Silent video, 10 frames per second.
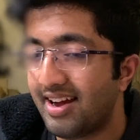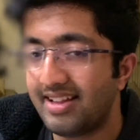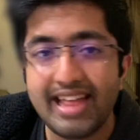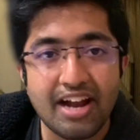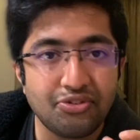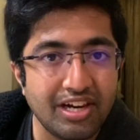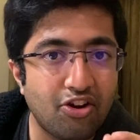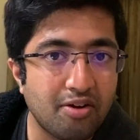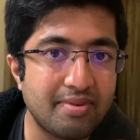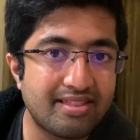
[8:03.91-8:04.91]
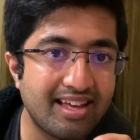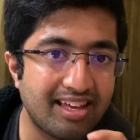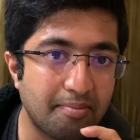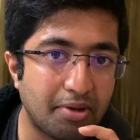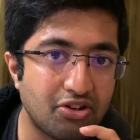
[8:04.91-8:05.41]
And that really got me
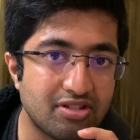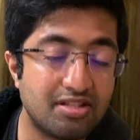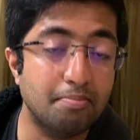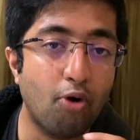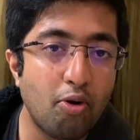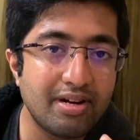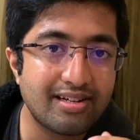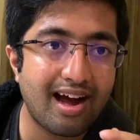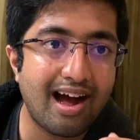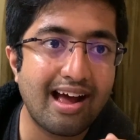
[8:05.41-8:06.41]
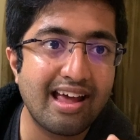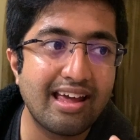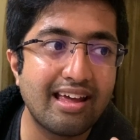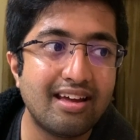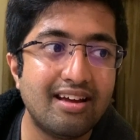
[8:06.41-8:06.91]
thinking, because the moment
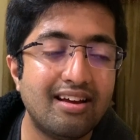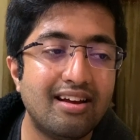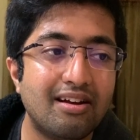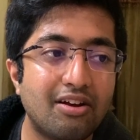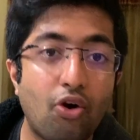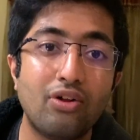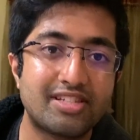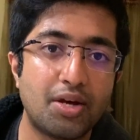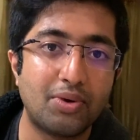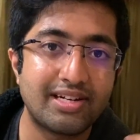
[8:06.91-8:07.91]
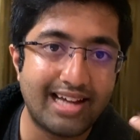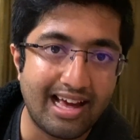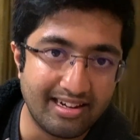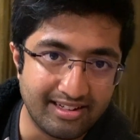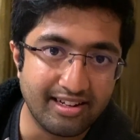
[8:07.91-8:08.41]
I call someone
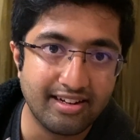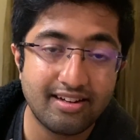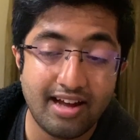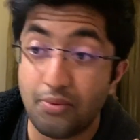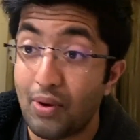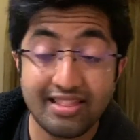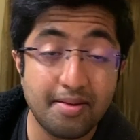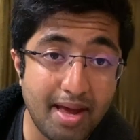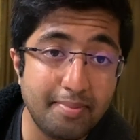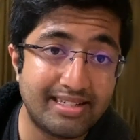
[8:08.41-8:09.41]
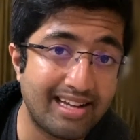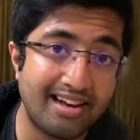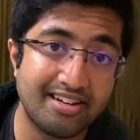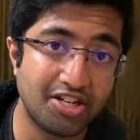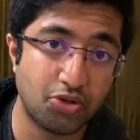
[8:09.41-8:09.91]
talented, and while they may be
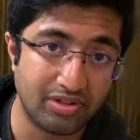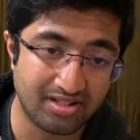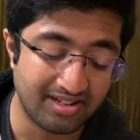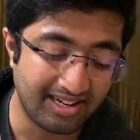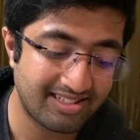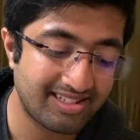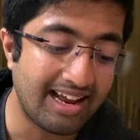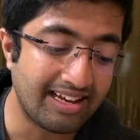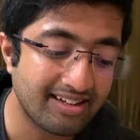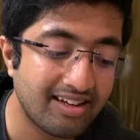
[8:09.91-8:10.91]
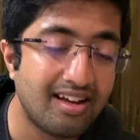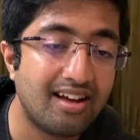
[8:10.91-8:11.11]
talented to a certain extent,